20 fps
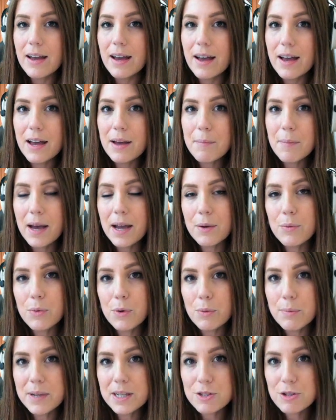Um, I
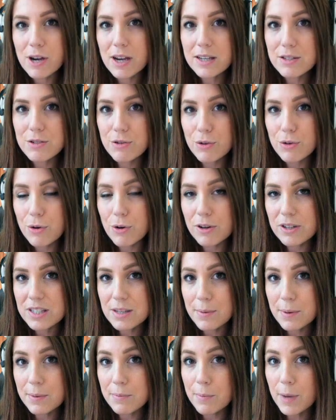will be trying to record
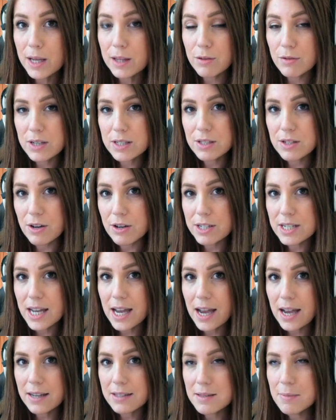some of my three-star
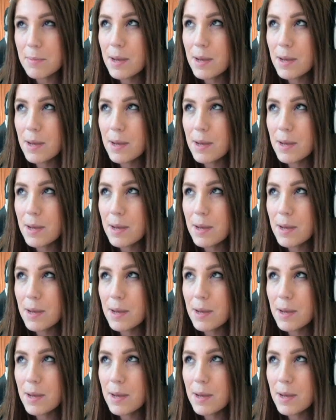attacks,